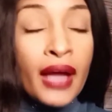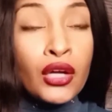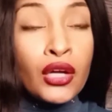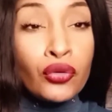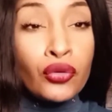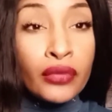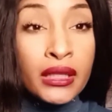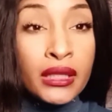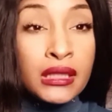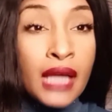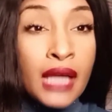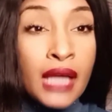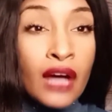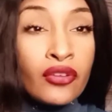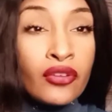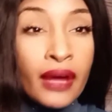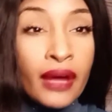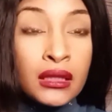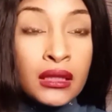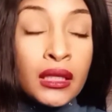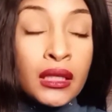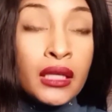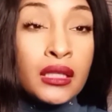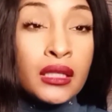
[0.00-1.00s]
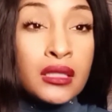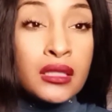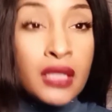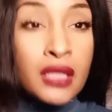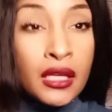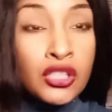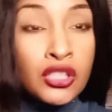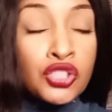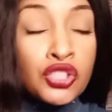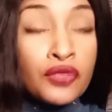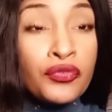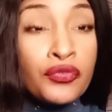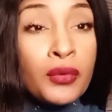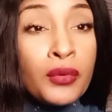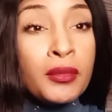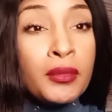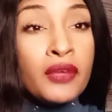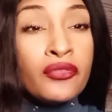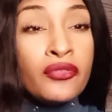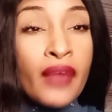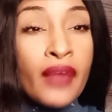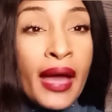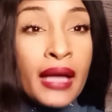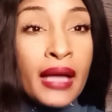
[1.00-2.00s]
to redirect the attention from the
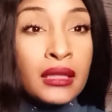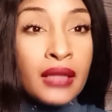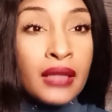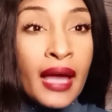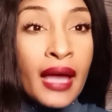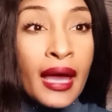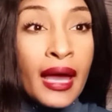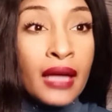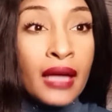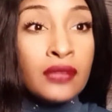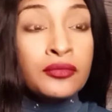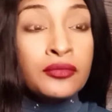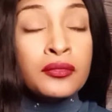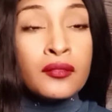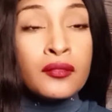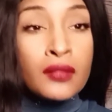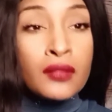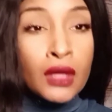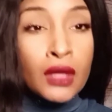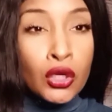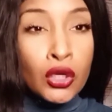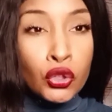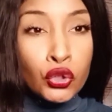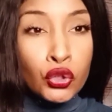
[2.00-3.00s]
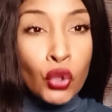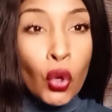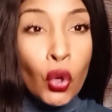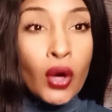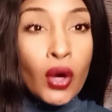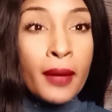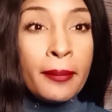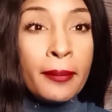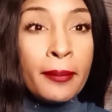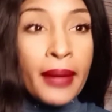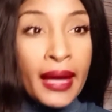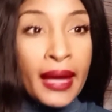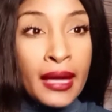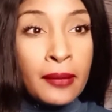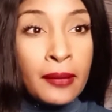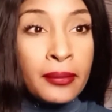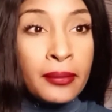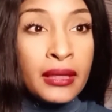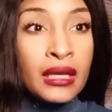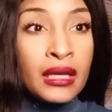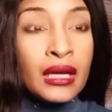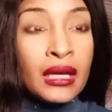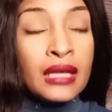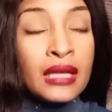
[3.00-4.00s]
fact that your
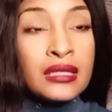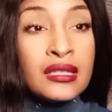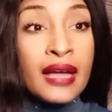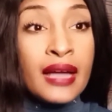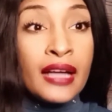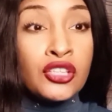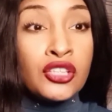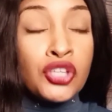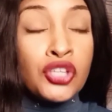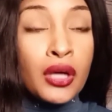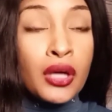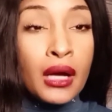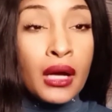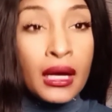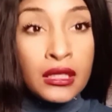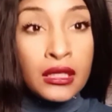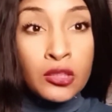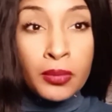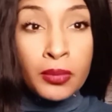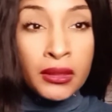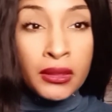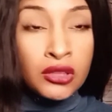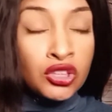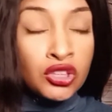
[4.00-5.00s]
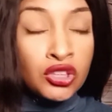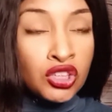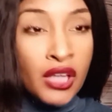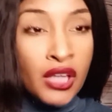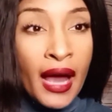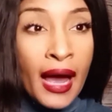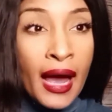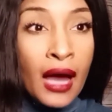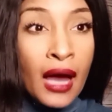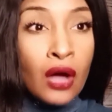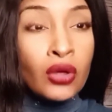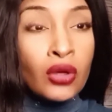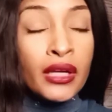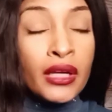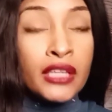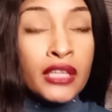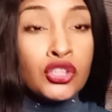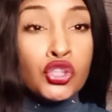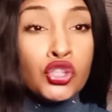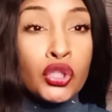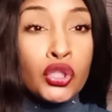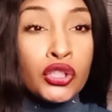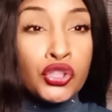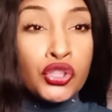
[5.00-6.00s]
baby is not your husband's child.
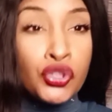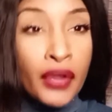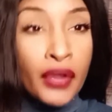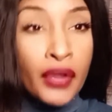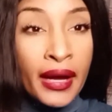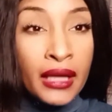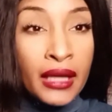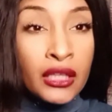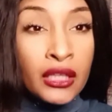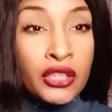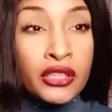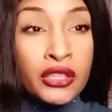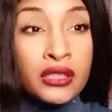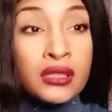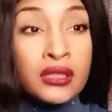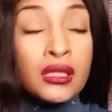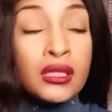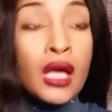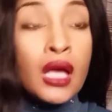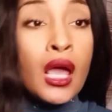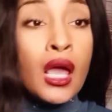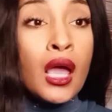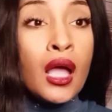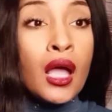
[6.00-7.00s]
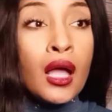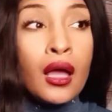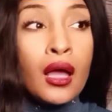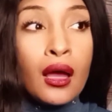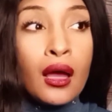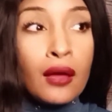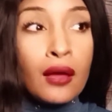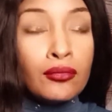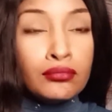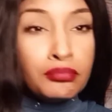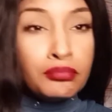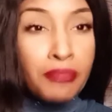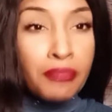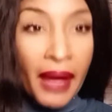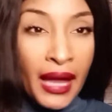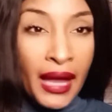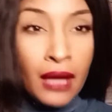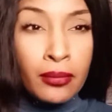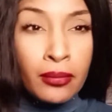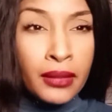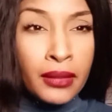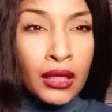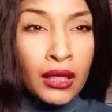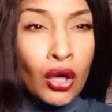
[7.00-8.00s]
It's your trainer's
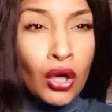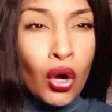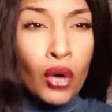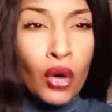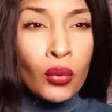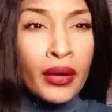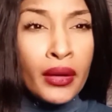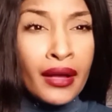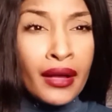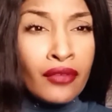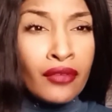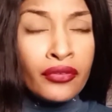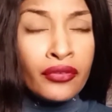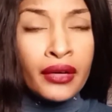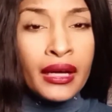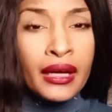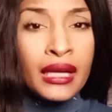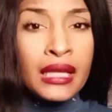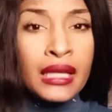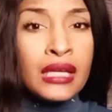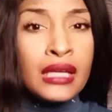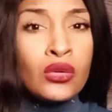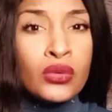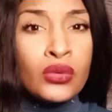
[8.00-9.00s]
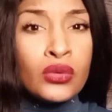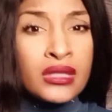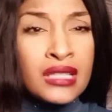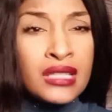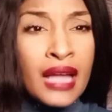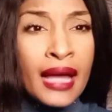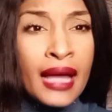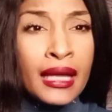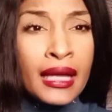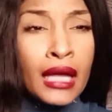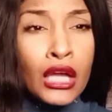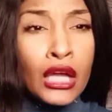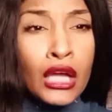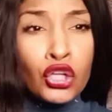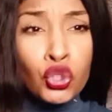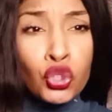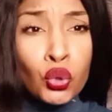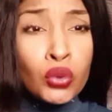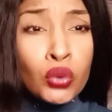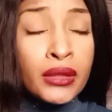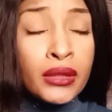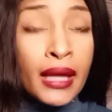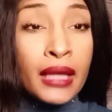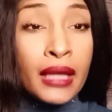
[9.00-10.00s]
baby or whatever. And he was like, and
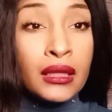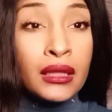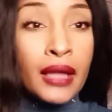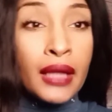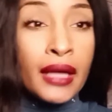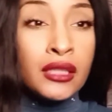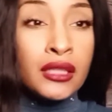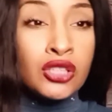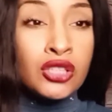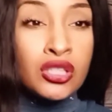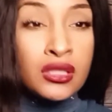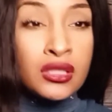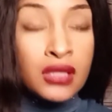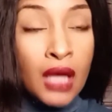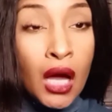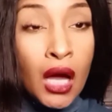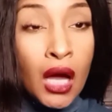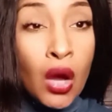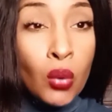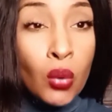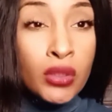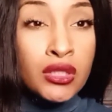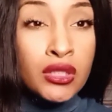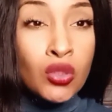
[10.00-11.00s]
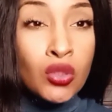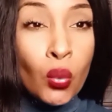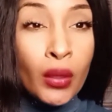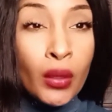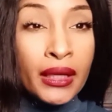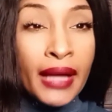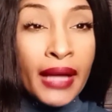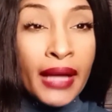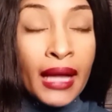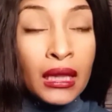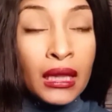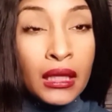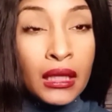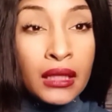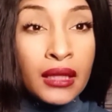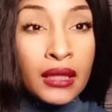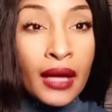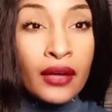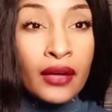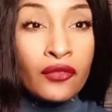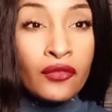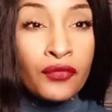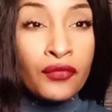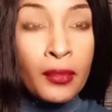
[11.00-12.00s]
you think that Giselle was the one that leaked
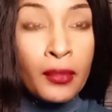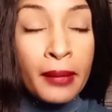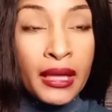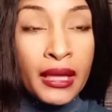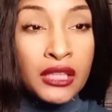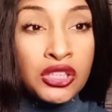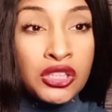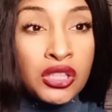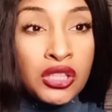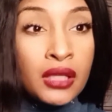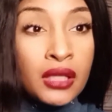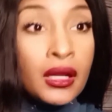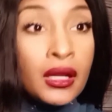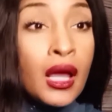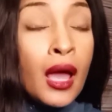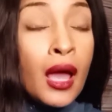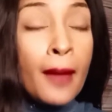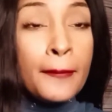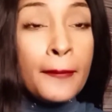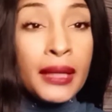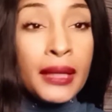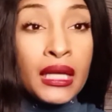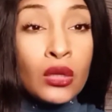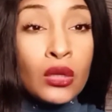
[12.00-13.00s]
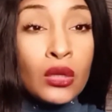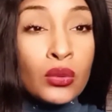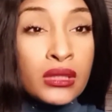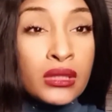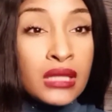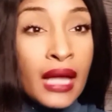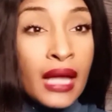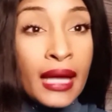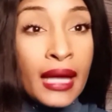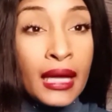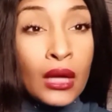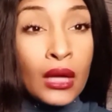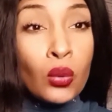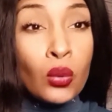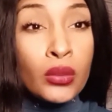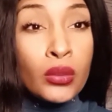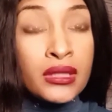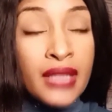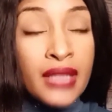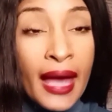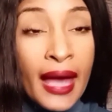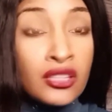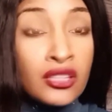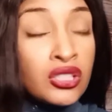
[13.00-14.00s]
that information. But he was like, it
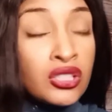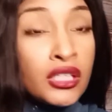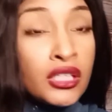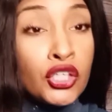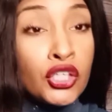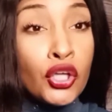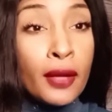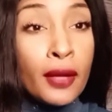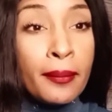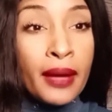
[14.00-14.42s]
was actually your